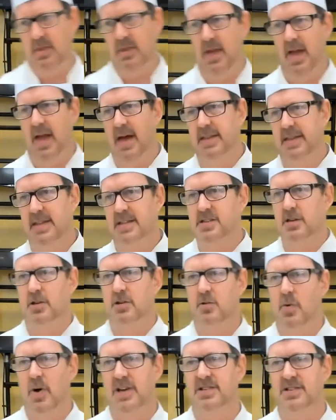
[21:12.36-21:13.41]
that's a good
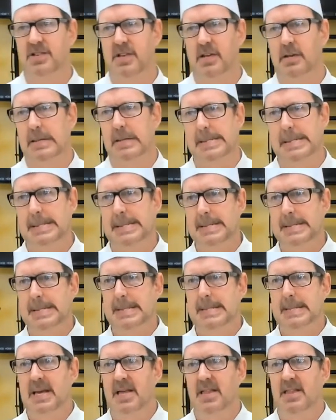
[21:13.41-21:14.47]
question.
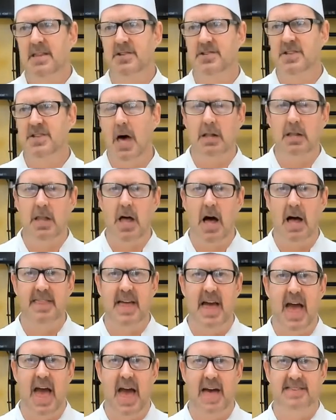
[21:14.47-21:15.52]
There's not a lot
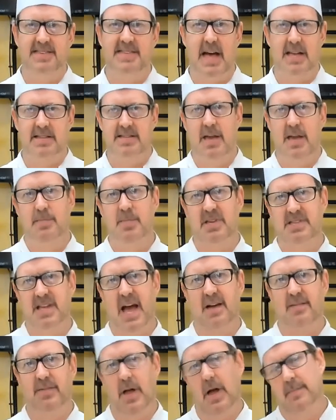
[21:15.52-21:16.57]
that has that same
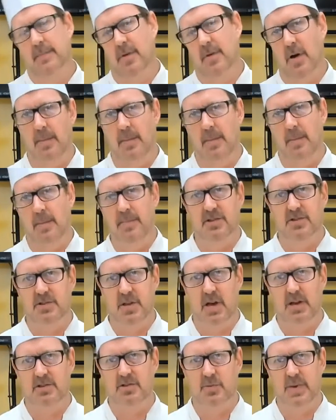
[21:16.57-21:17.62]
exact flavor. I mean, it's
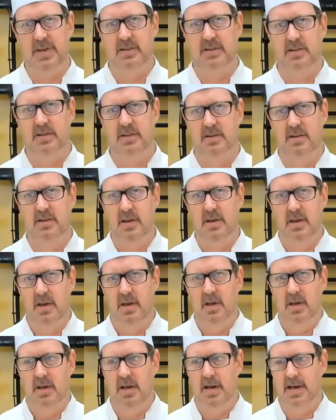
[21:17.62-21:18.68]
sweetened
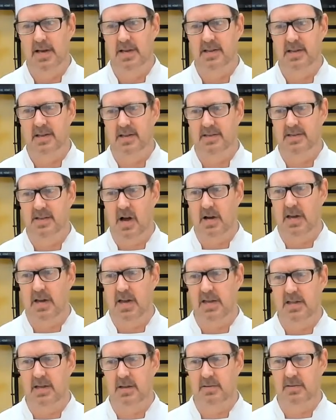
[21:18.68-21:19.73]
sake
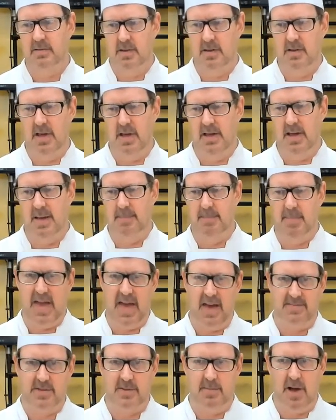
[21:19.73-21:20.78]
that may
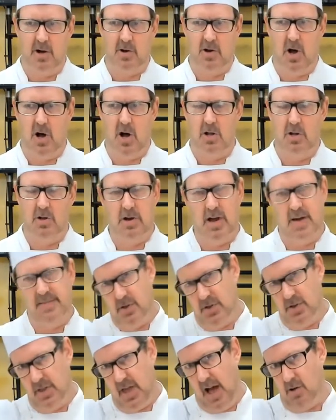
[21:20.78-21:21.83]
have some alcohol, or
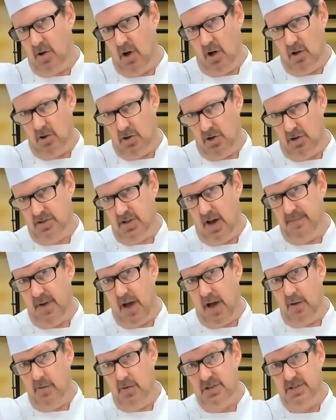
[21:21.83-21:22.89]
the alcohol cooked up.
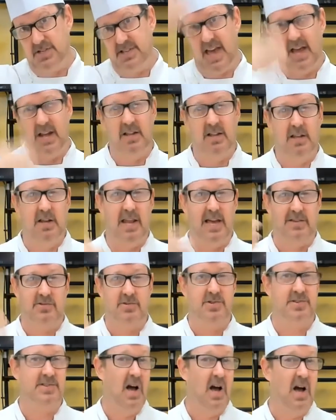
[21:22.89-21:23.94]
I would just add a little extra
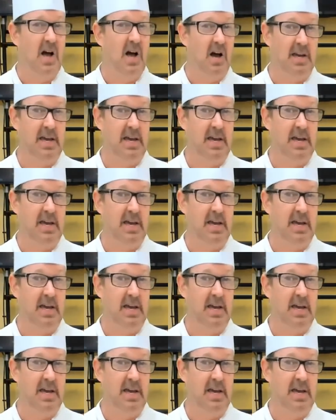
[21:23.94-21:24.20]
sake